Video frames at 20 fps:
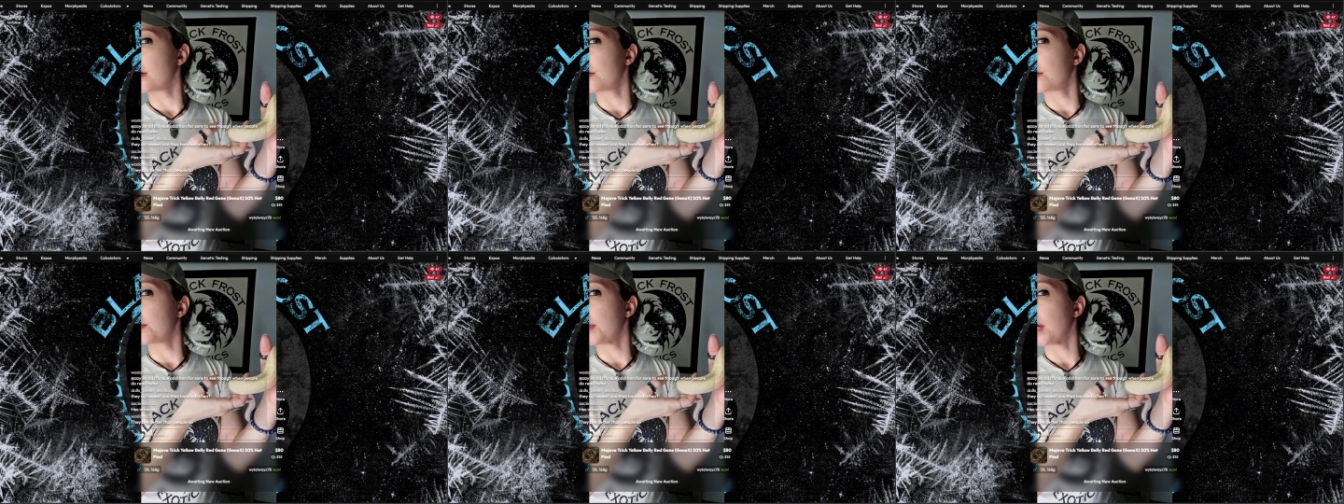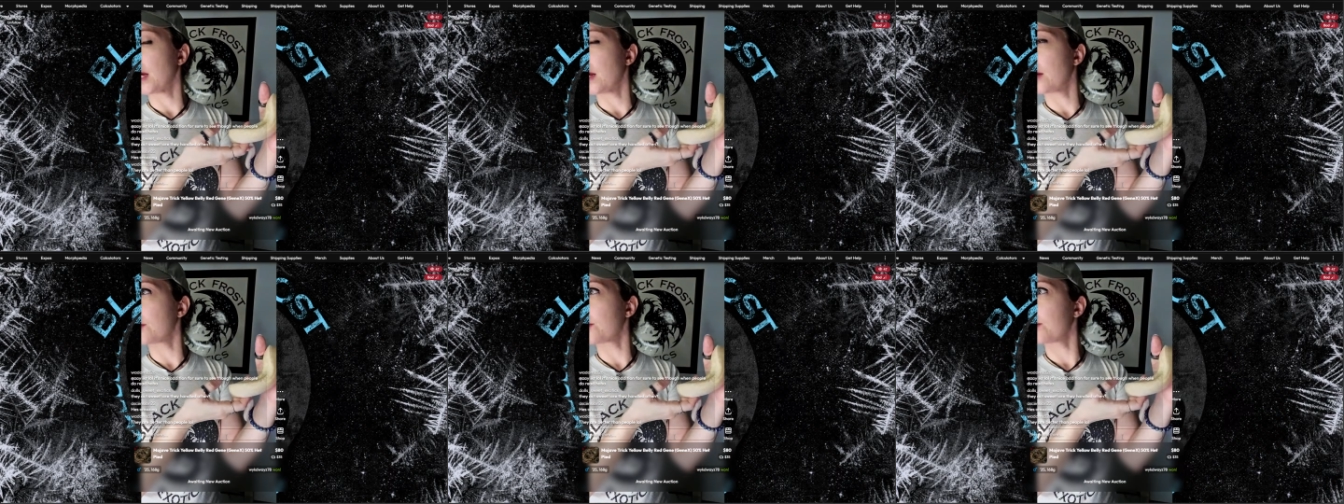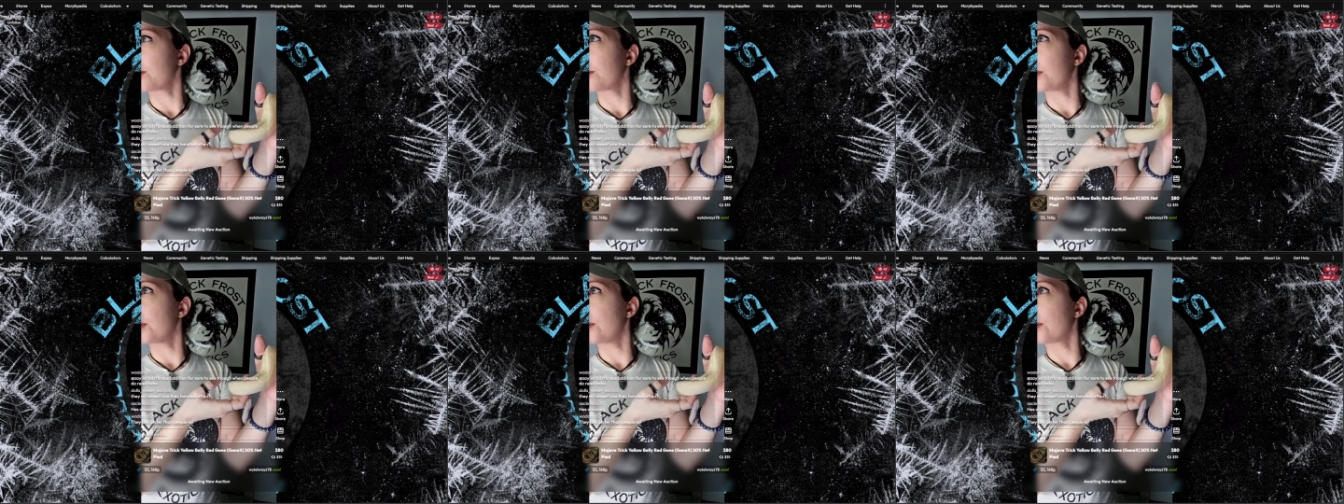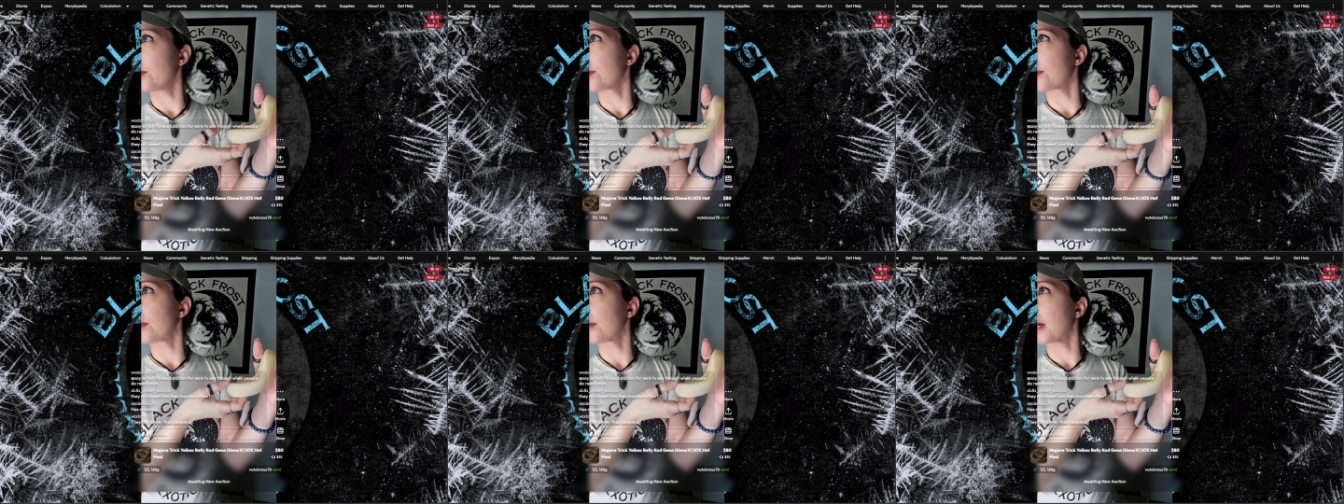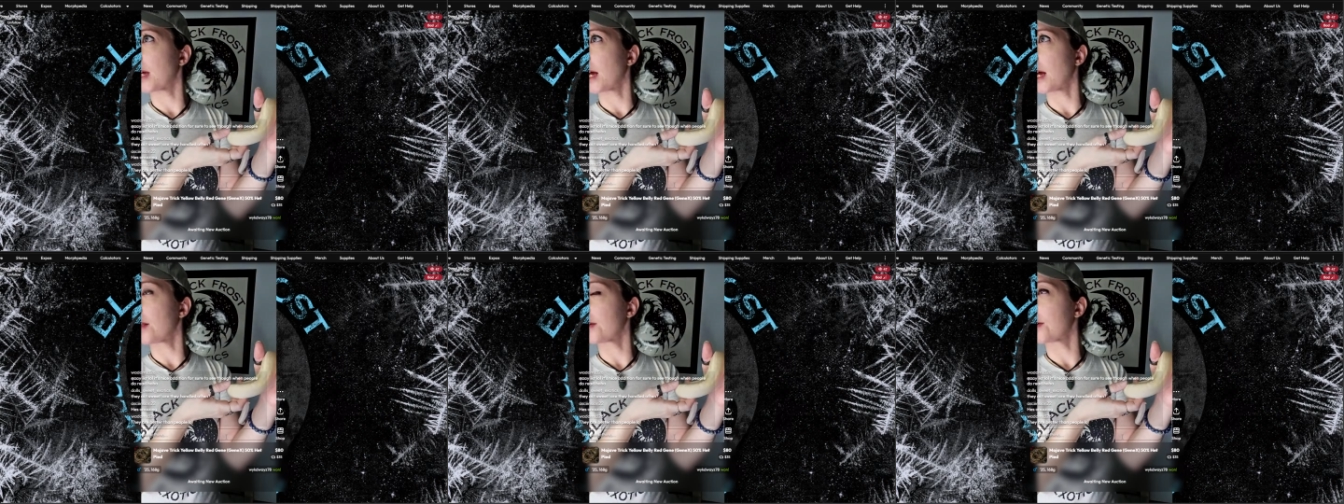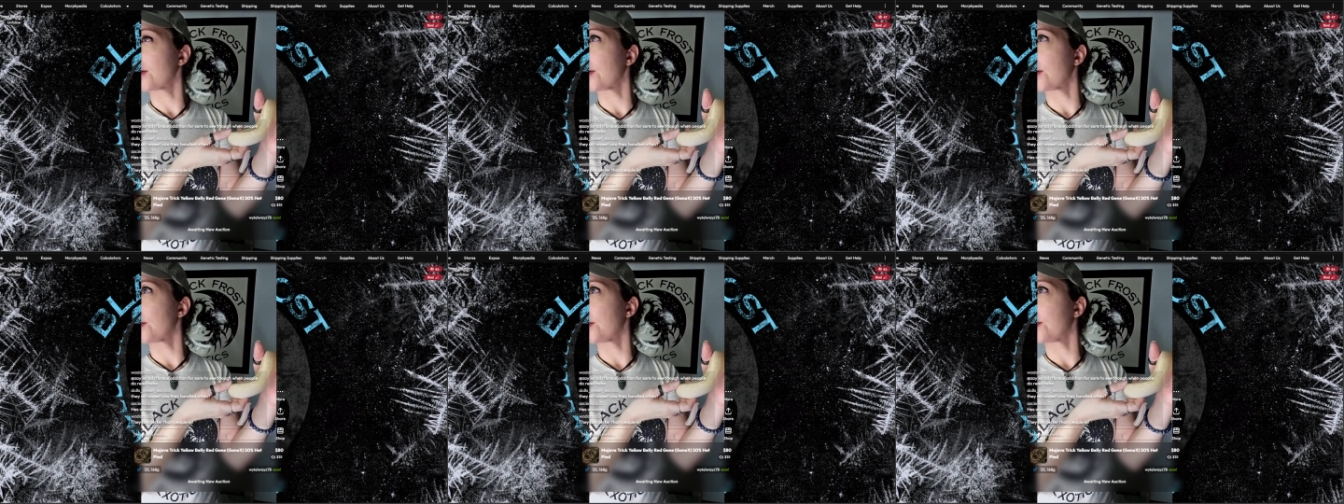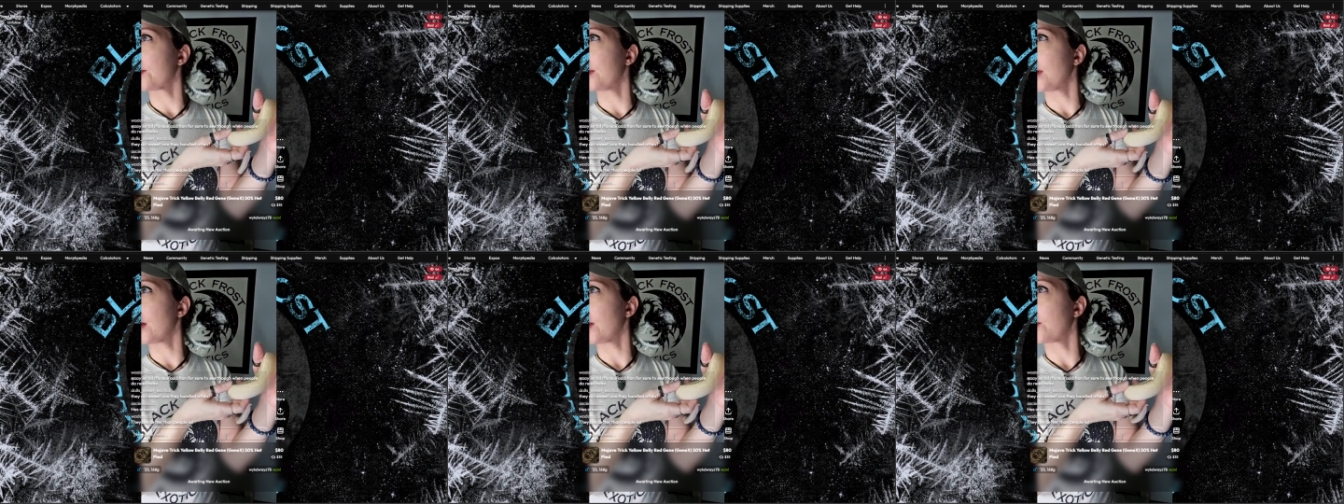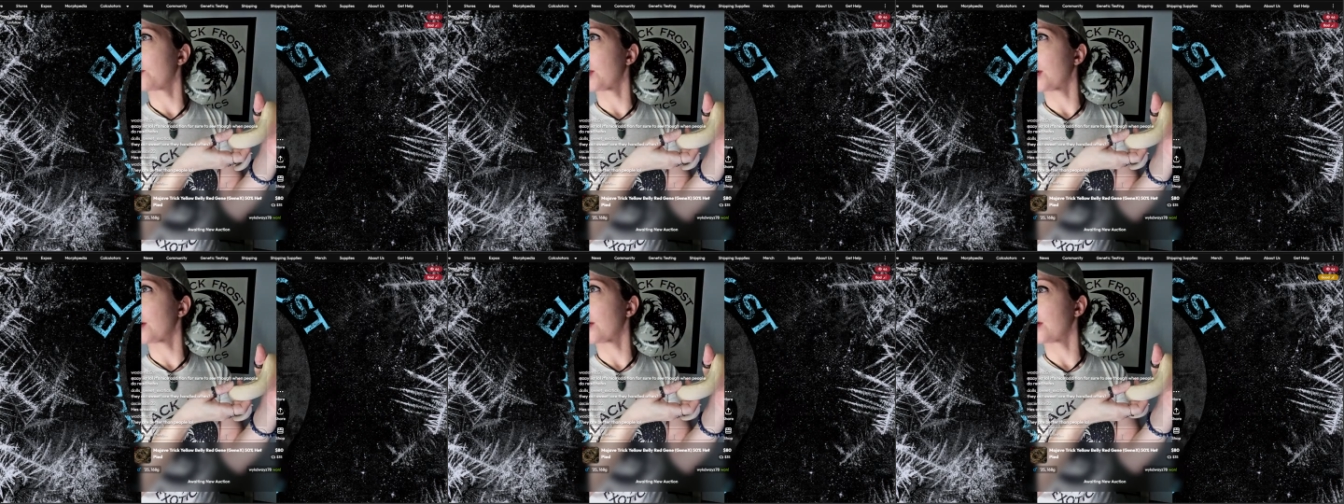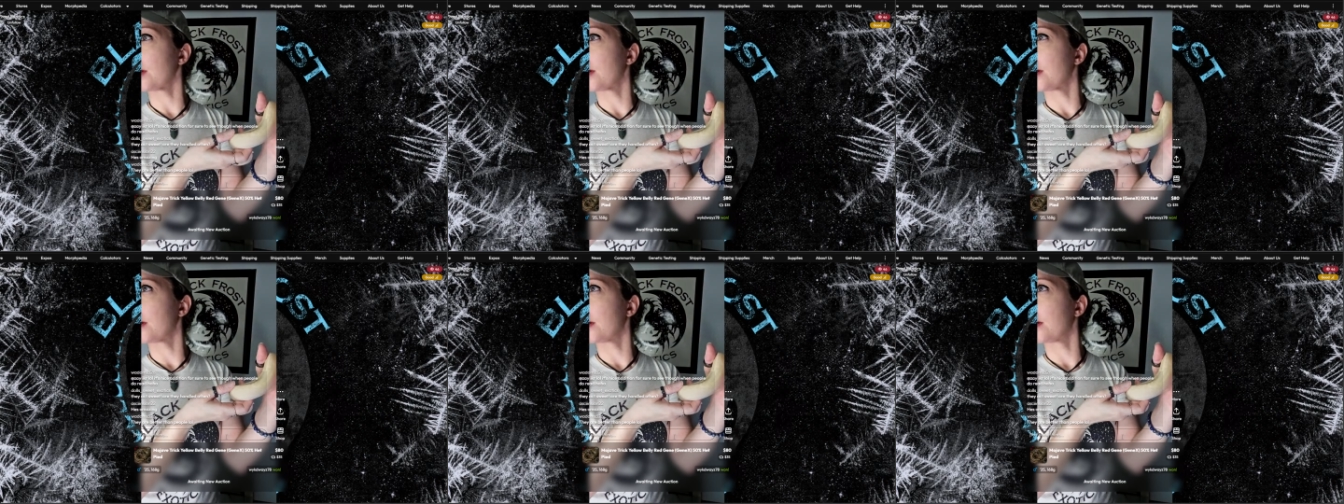Banana pewter calico yellow belly.